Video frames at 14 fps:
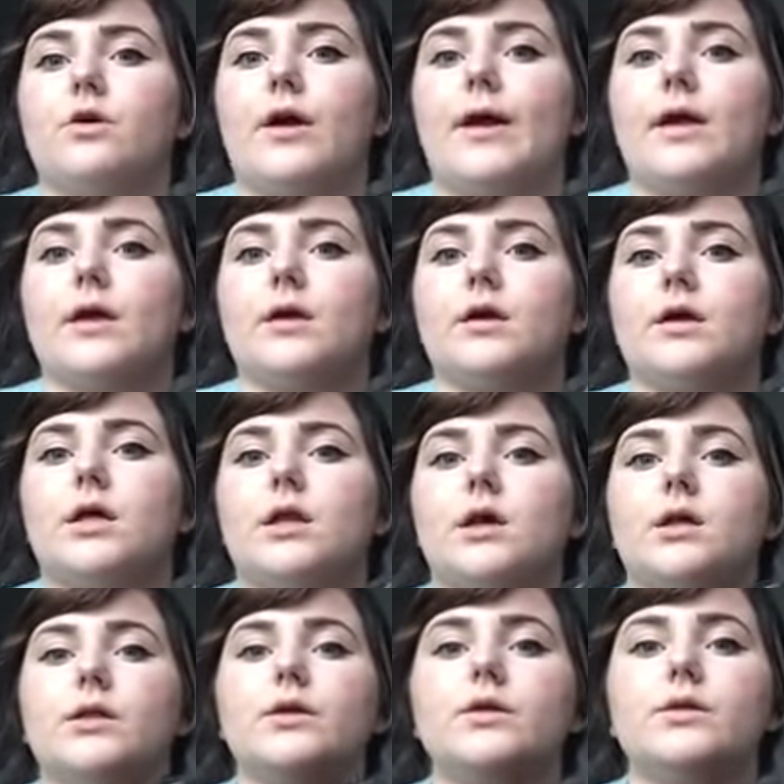And
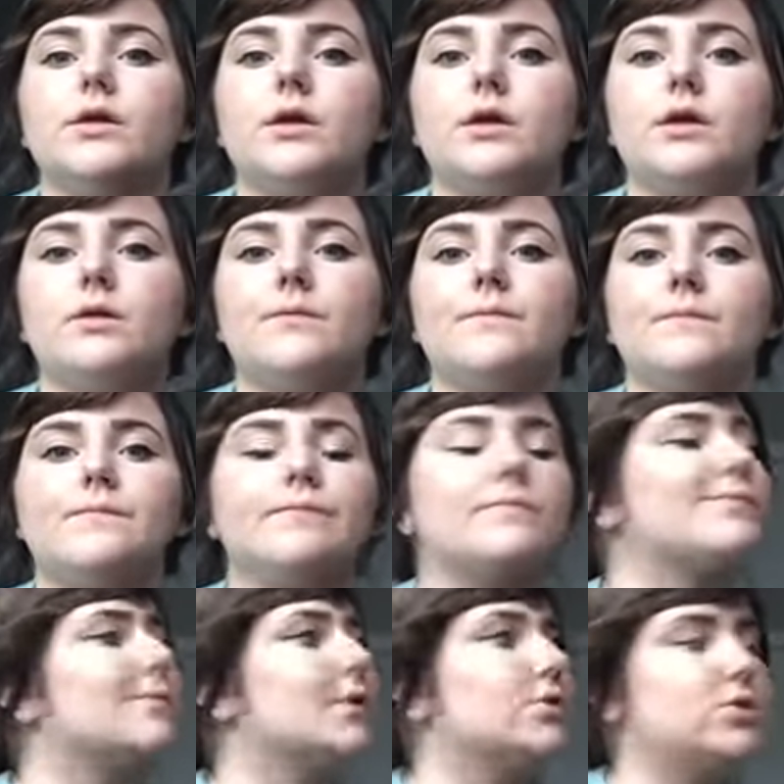clearly,
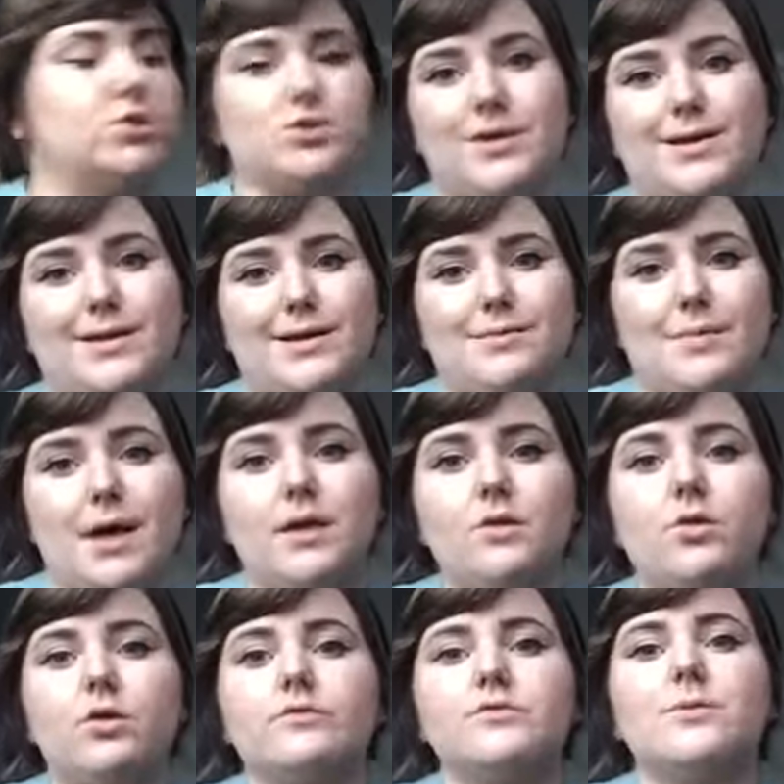she's trying to eat my hand
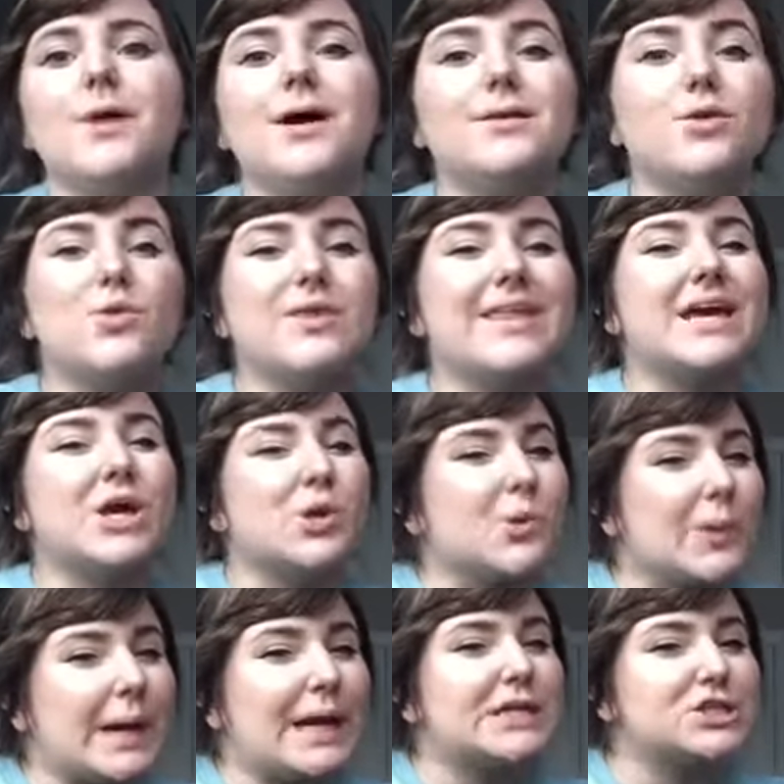off, so I'm not doing like a
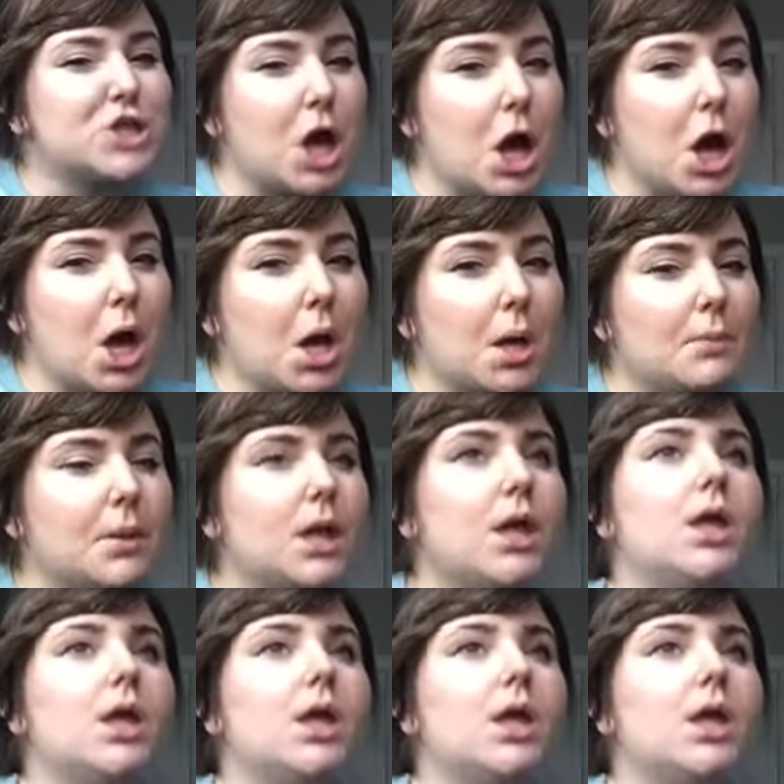great job,